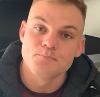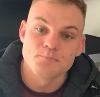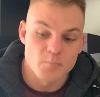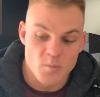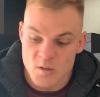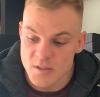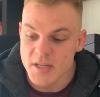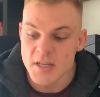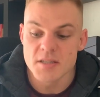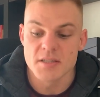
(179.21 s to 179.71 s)

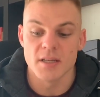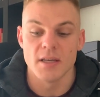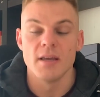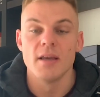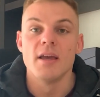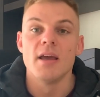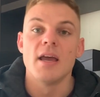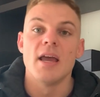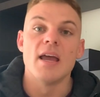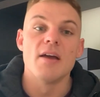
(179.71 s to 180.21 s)
Well, it's easy.
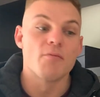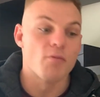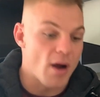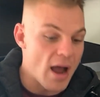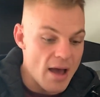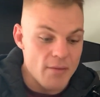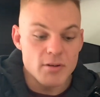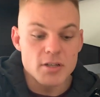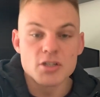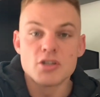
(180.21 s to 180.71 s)
If we're
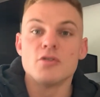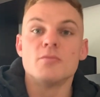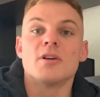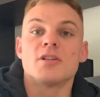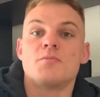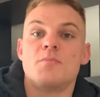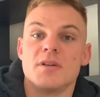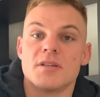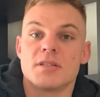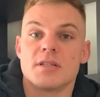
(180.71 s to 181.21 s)
having too
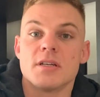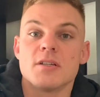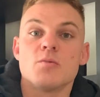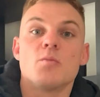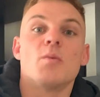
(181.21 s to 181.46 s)
much business,